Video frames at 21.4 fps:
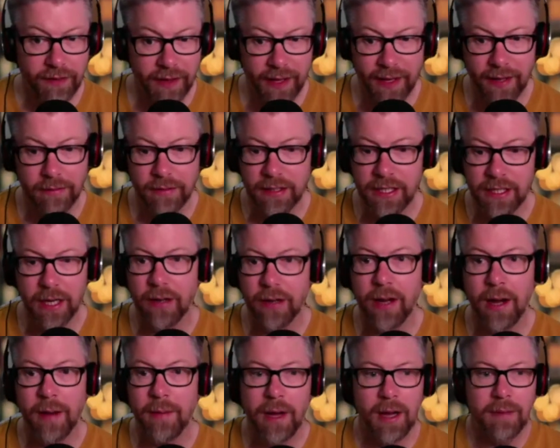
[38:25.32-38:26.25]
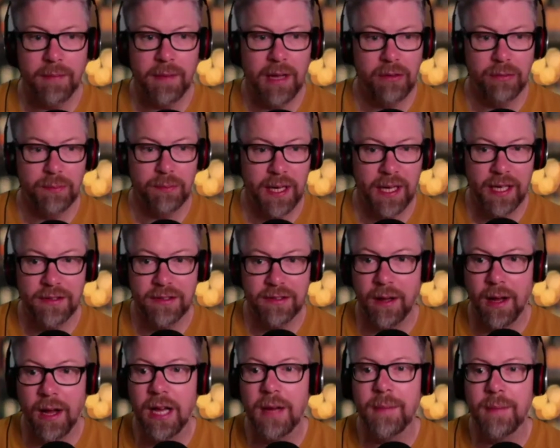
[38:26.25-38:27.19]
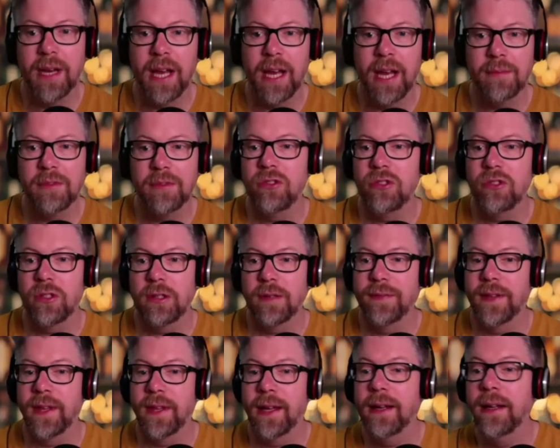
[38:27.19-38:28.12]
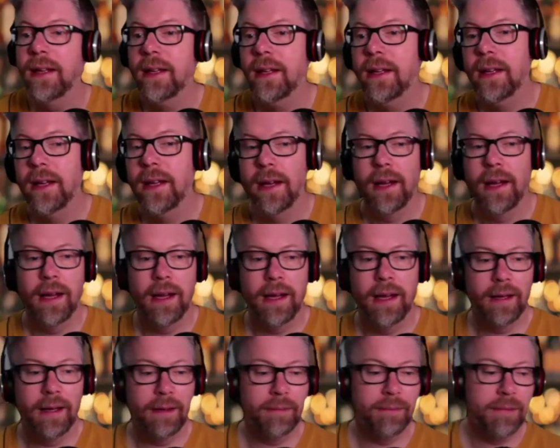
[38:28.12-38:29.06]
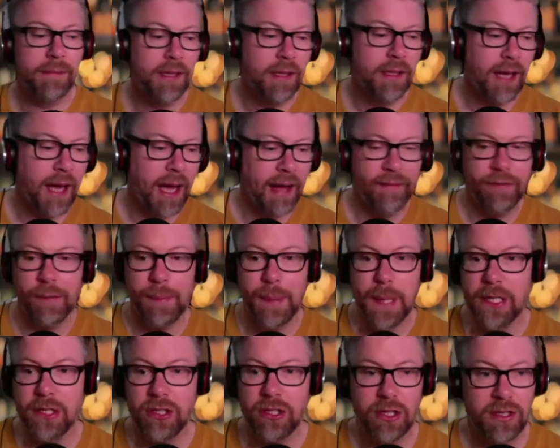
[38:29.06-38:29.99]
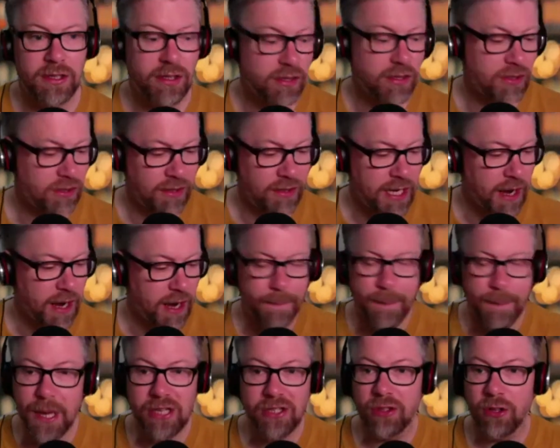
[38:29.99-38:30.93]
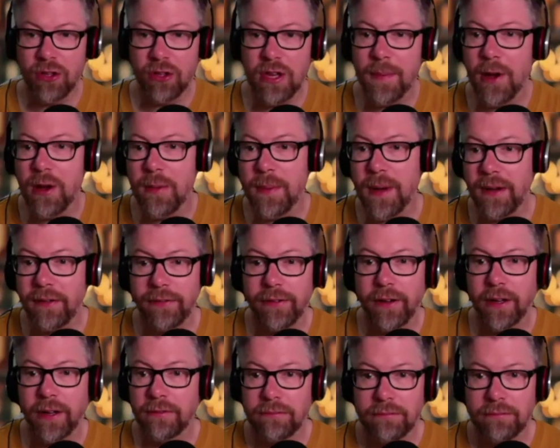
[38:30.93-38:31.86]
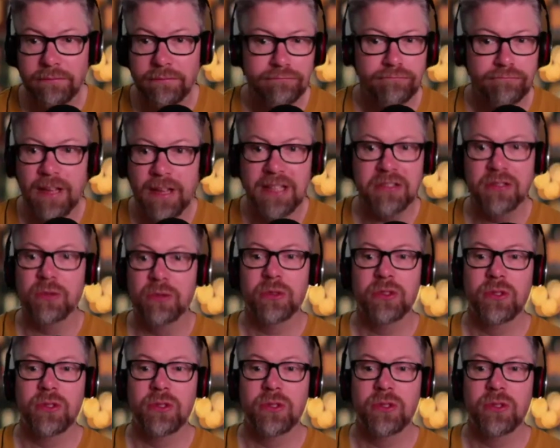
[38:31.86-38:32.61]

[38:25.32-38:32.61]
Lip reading: for that. I'm holding my hands up. I am an absolute shocker for that. And for pictures, pictures on your mobile phone, that's all